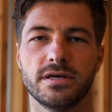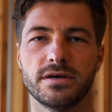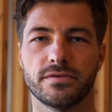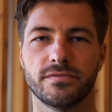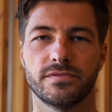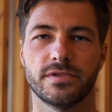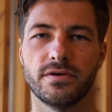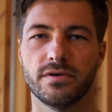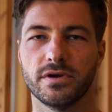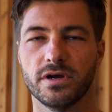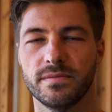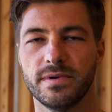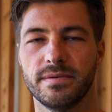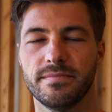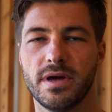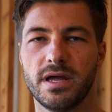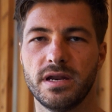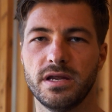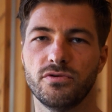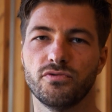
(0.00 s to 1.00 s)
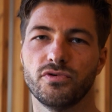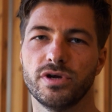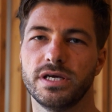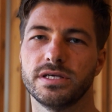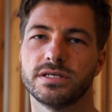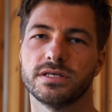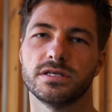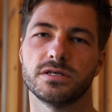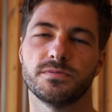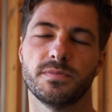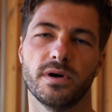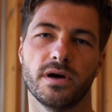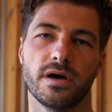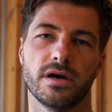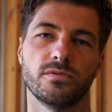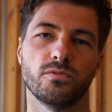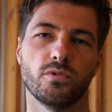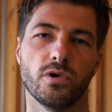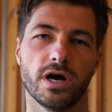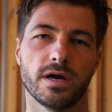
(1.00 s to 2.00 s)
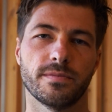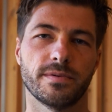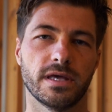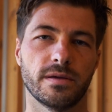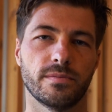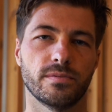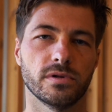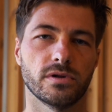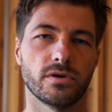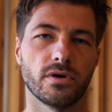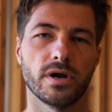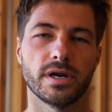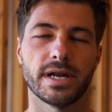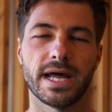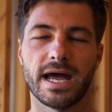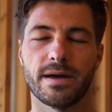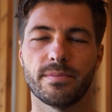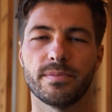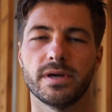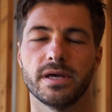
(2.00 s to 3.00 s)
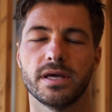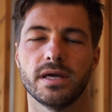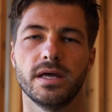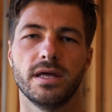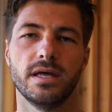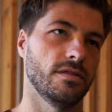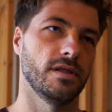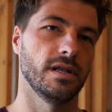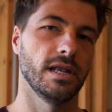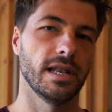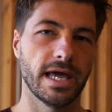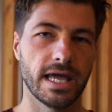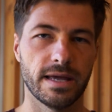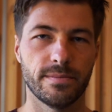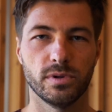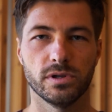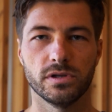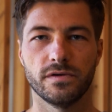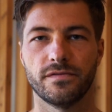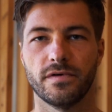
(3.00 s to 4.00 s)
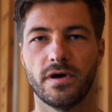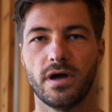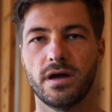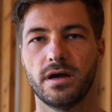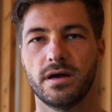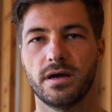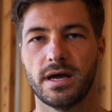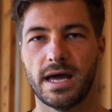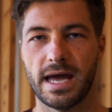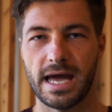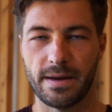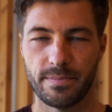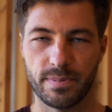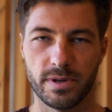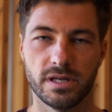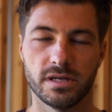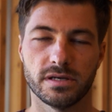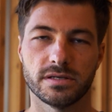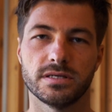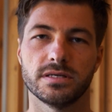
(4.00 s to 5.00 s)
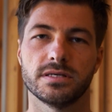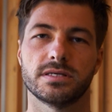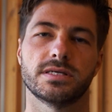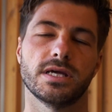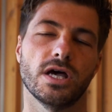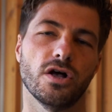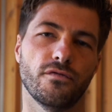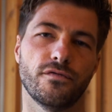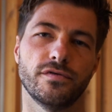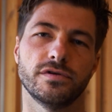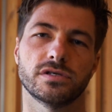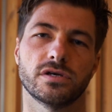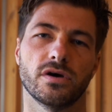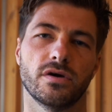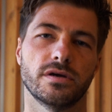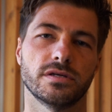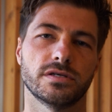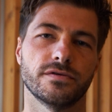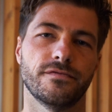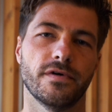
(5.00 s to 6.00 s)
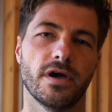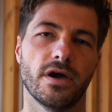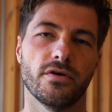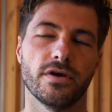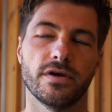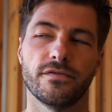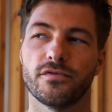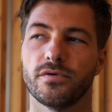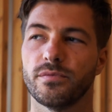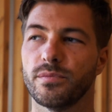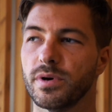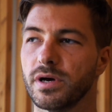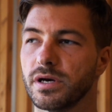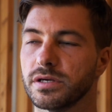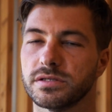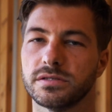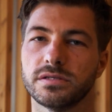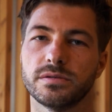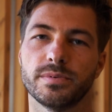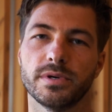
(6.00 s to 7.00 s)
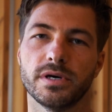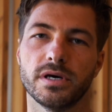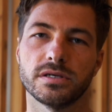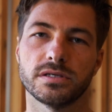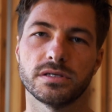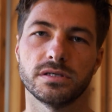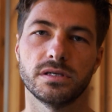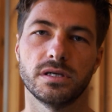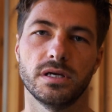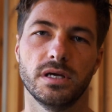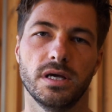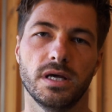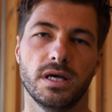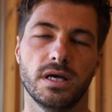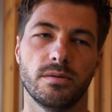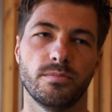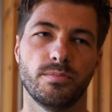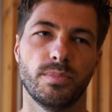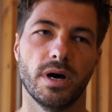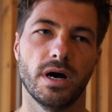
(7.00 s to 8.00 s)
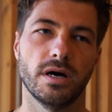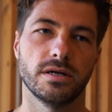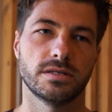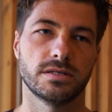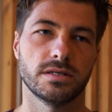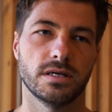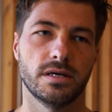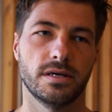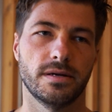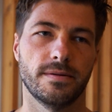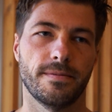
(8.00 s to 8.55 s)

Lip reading: there are going to be many reasons behind why people are unhappy. The label of happiness itself is going to vary from person to person. But